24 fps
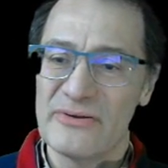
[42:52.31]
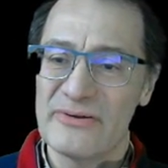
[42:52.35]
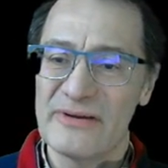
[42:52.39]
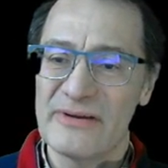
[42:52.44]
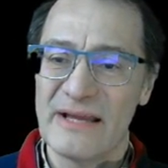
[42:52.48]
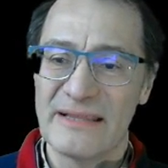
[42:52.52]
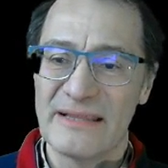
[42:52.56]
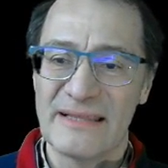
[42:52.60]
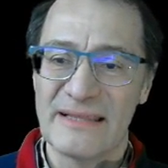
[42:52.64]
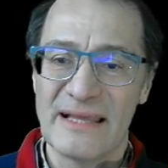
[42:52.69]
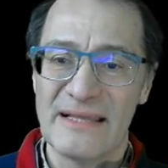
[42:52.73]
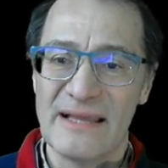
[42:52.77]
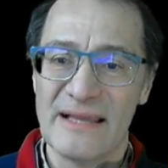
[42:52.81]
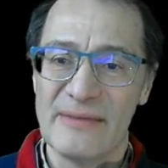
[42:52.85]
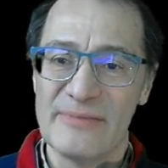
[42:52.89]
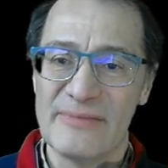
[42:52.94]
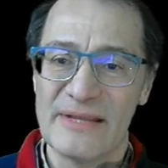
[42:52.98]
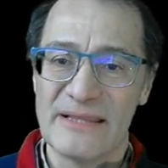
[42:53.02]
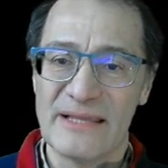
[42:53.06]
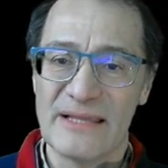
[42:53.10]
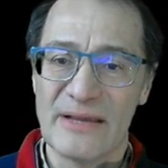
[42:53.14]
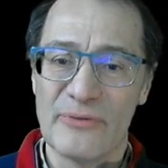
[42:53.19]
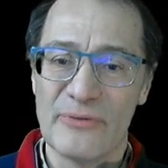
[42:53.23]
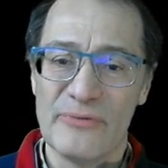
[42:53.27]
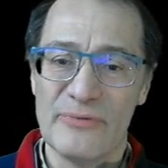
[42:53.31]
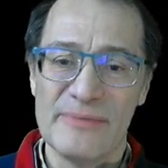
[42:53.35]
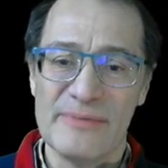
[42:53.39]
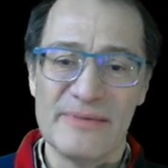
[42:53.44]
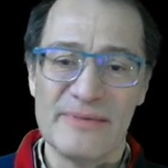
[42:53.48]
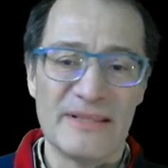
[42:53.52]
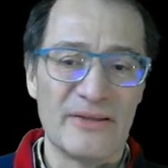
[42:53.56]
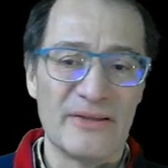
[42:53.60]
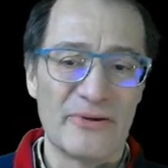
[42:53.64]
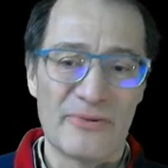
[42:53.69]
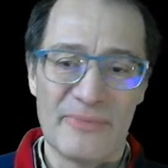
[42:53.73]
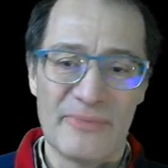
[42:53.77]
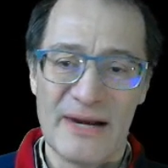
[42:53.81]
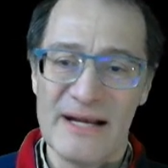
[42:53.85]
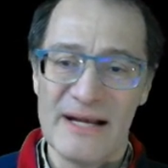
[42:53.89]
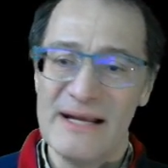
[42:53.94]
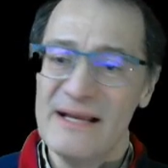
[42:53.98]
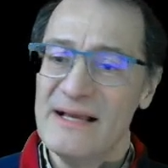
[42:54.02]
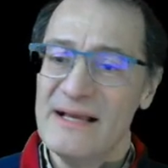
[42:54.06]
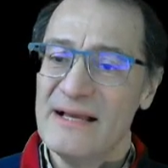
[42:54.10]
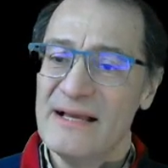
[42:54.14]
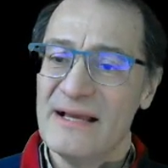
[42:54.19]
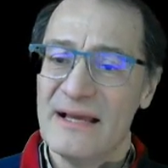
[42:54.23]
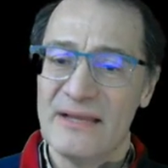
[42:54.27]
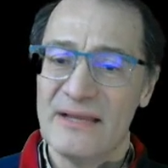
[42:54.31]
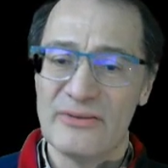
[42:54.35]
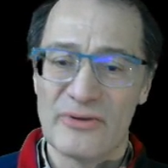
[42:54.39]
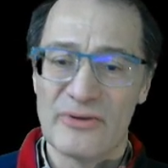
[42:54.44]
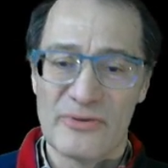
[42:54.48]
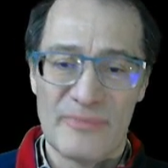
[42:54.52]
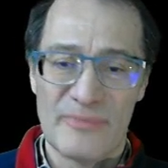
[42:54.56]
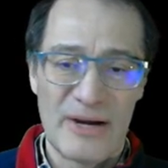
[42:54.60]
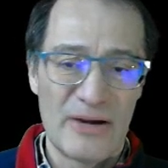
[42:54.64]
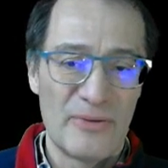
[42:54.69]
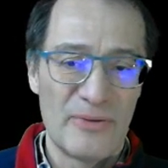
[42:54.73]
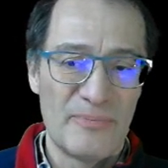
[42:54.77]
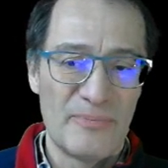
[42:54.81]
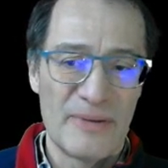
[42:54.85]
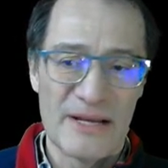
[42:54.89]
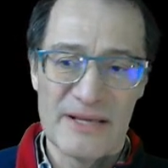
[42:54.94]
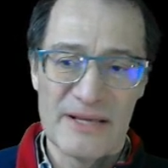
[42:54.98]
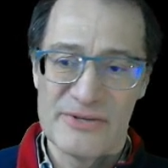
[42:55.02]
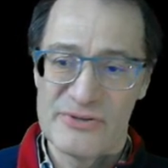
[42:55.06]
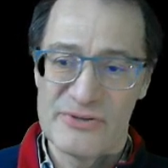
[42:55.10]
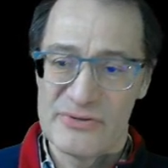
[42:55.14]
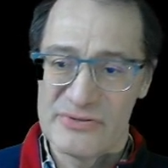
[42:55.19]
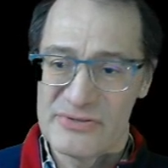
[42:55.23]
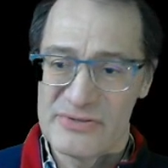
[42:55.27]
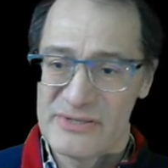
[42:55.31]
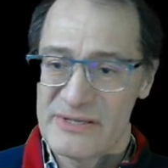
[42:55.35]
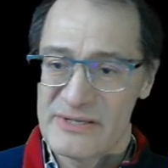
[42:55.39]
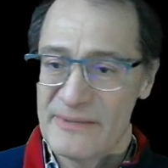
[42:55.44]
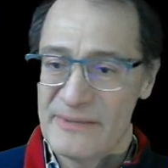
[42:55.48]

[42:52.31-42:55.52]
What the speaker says: and then everything will be normal in normal operations.